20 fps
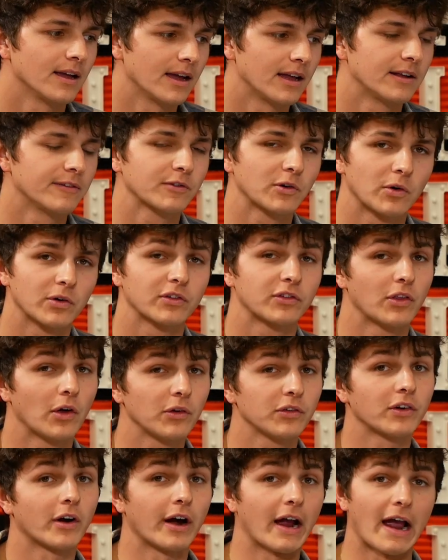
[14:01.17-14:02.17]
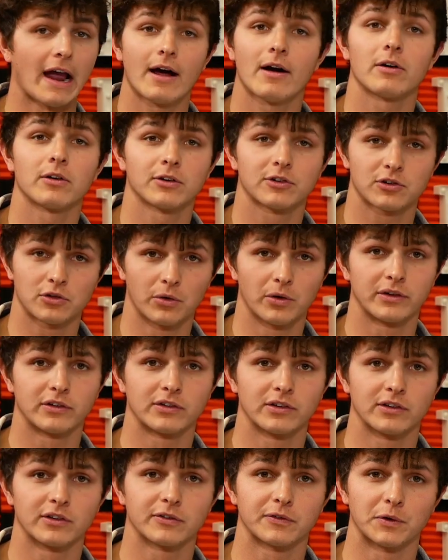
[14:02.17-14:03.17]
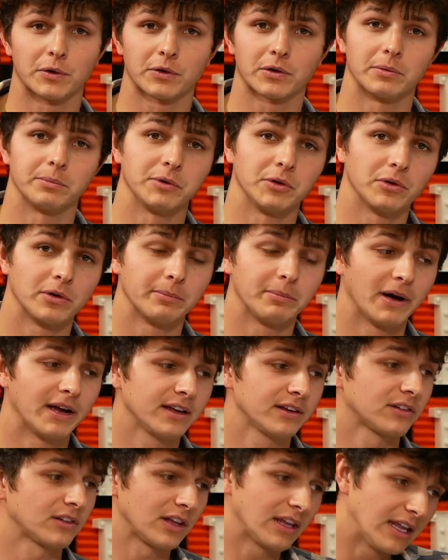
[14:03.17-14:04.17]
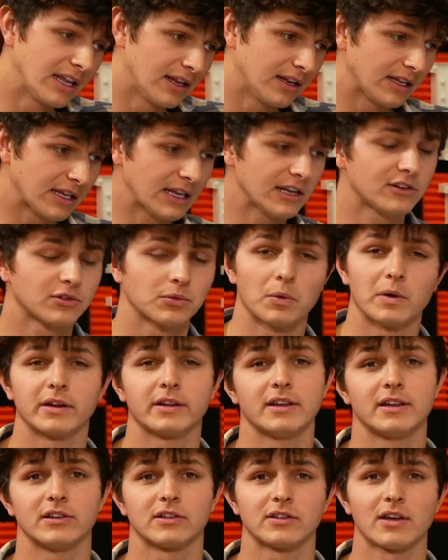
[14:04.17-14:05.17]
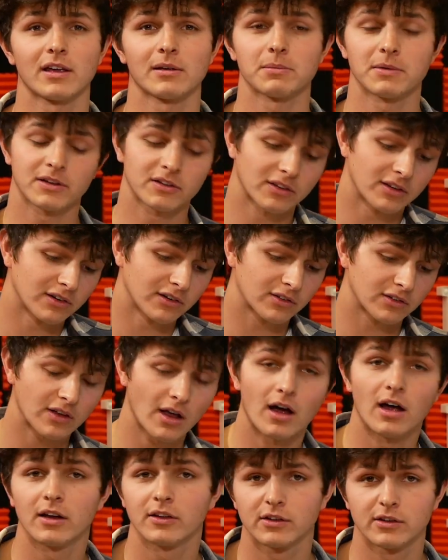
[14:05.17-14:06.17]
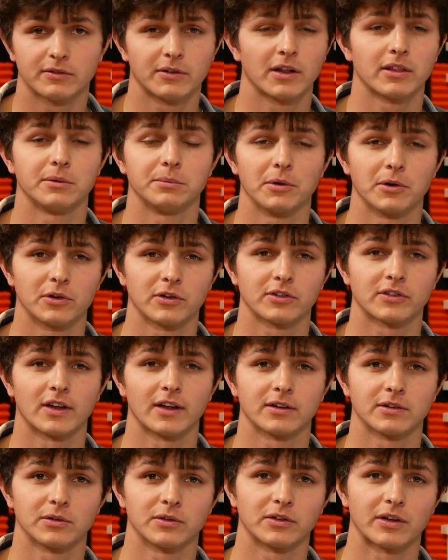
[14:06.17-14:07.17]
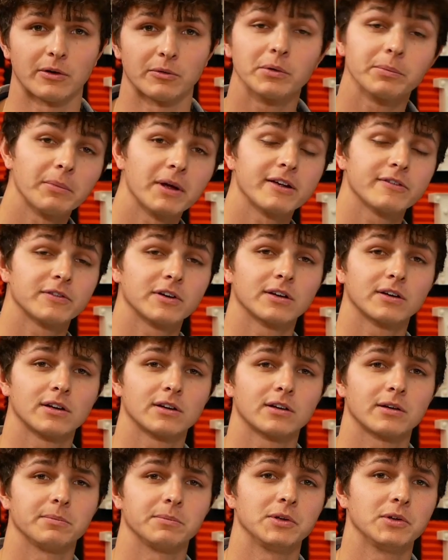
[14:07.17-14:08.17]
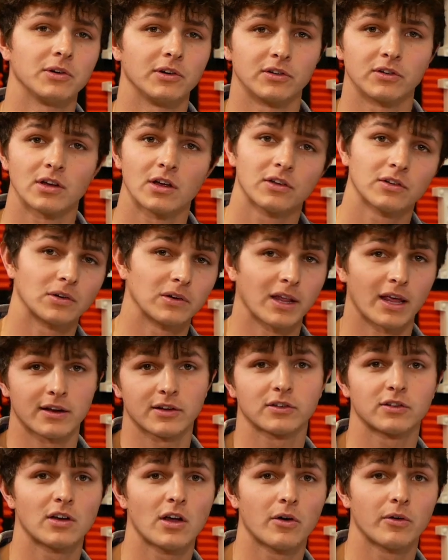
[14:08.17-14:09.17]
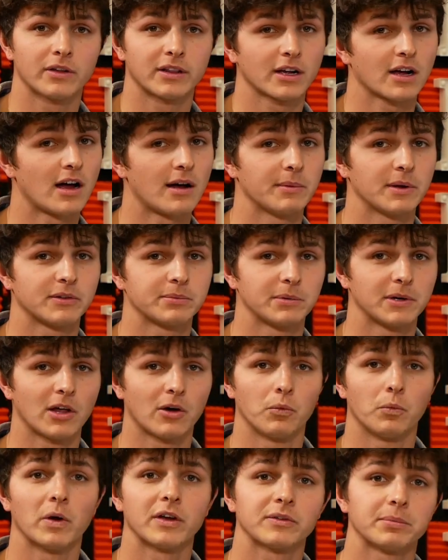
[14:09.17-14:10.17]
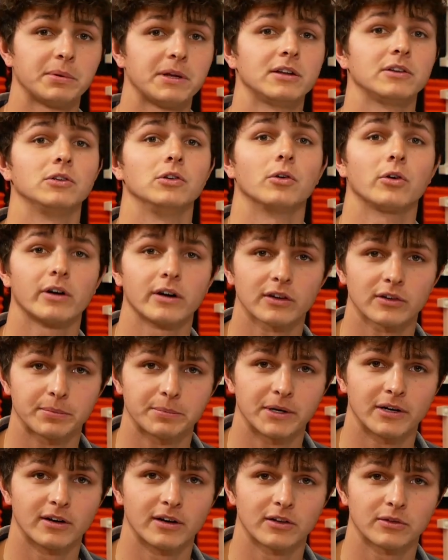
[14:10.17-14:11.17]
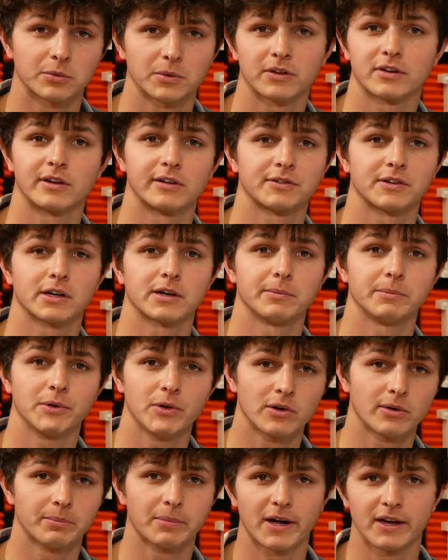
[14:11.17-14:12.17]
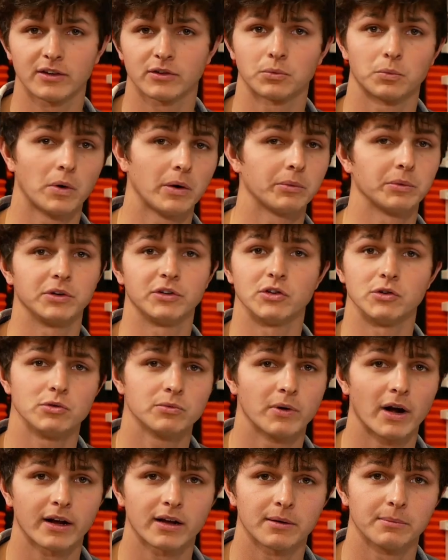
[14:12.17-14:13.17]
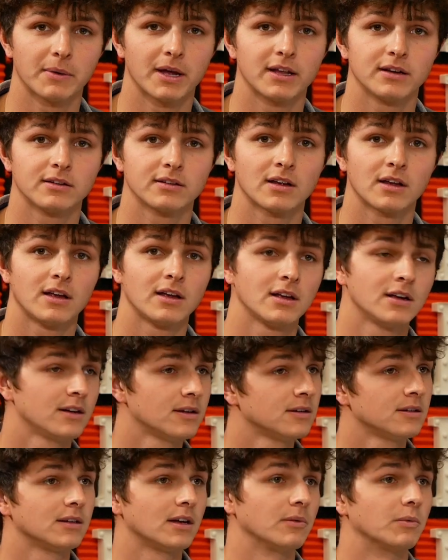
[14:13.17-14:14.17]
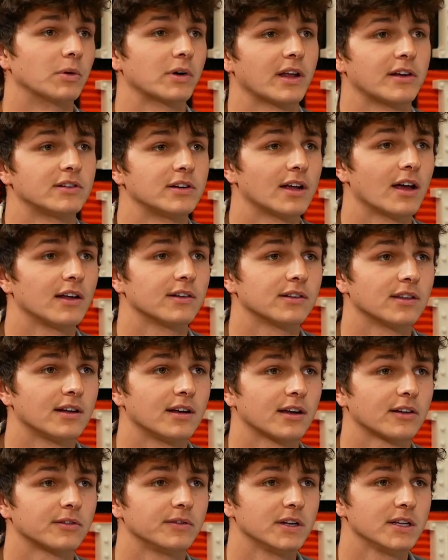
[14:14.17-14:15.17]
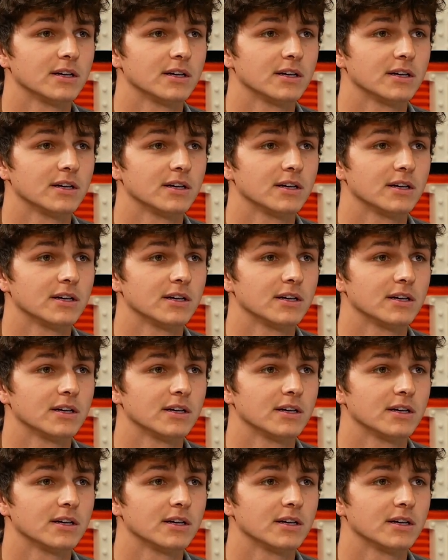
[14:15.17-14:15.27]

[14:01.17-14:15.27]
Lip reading: And of course, those are our choices for commuter bikes. In each one of these segments, there's tons of other motorcycles that would make for good commuters. So let us know in the comments below, what's been your experience with different commuter bikes? What would you recommend? And we'll catch you guys in the next video.